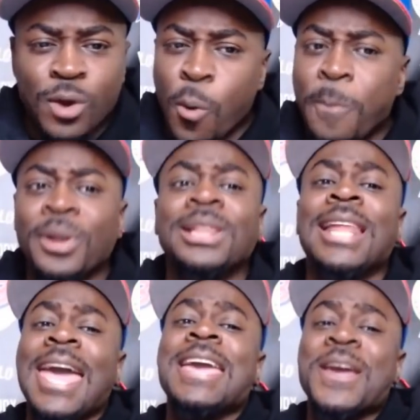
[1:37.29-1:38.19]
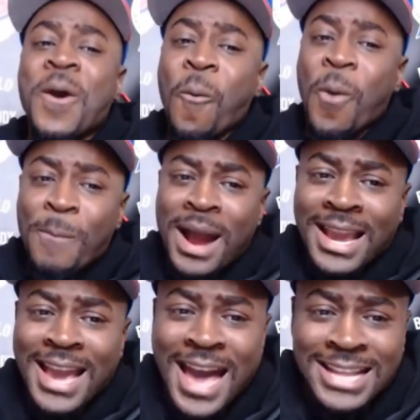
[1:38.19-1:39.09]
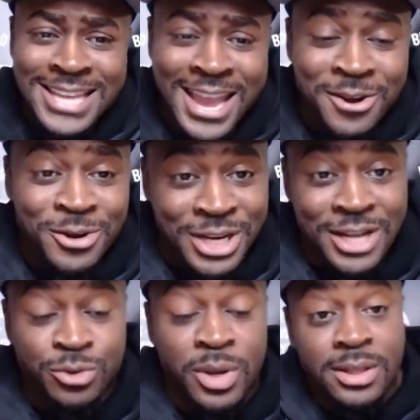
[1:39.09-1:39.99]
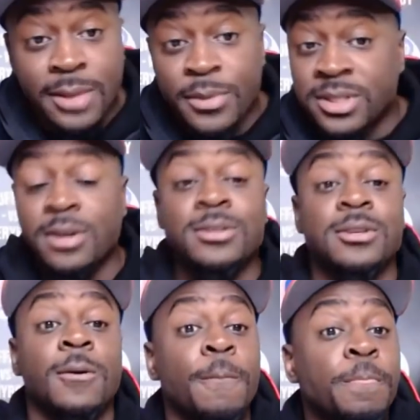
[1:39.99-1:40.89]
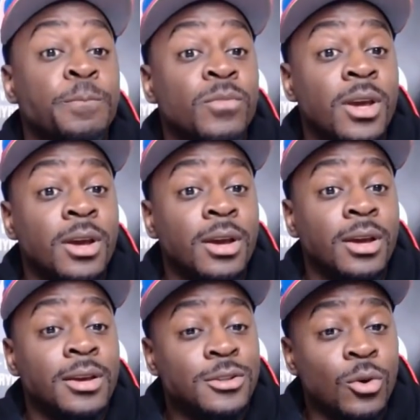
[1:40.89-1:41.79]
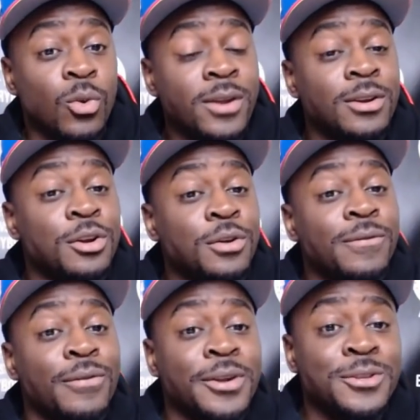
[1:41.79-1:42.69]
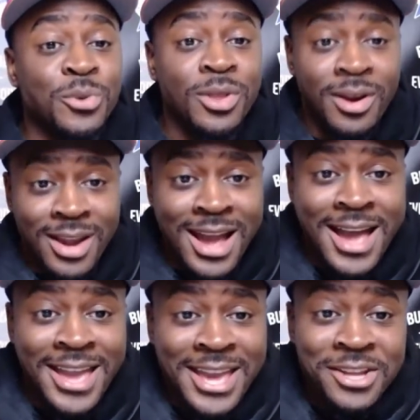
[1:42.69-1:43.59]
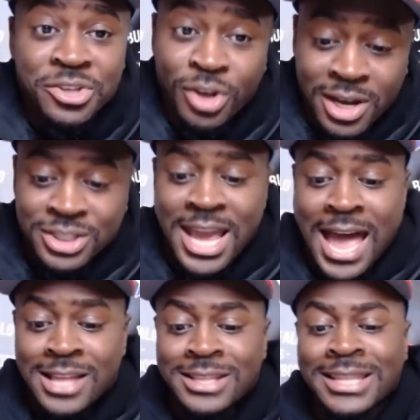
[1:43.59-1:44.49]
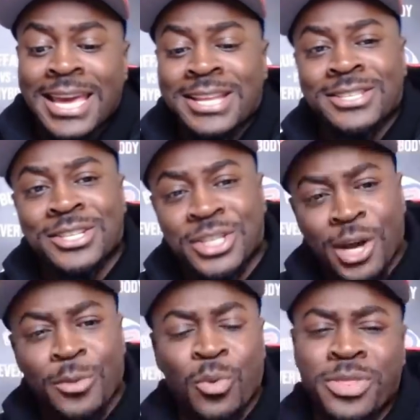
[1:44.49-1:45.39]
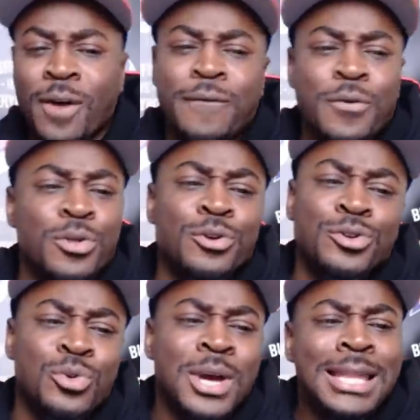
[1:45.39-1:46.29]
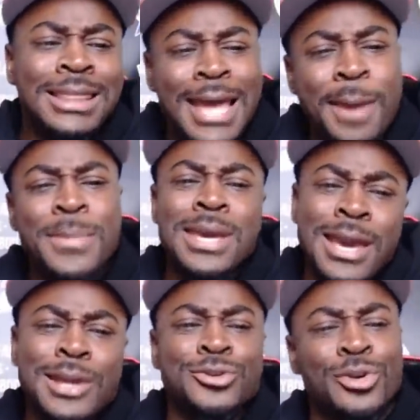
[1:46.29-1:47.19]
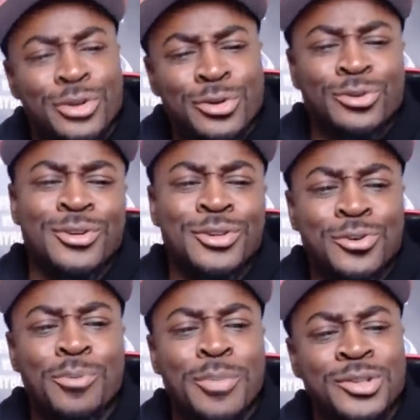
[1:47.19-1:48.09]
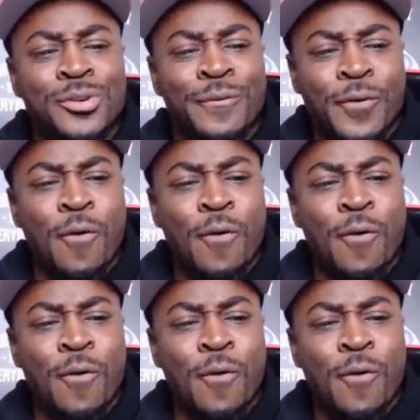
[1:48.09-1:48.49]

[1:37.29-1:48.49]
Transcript: Don't play with my guy, Tanner Gentry. And let me tell you something. He's quite good friends with our guy, Josh Allen. Ladies and gentlemen, without further ado, let me introduce to you Mr.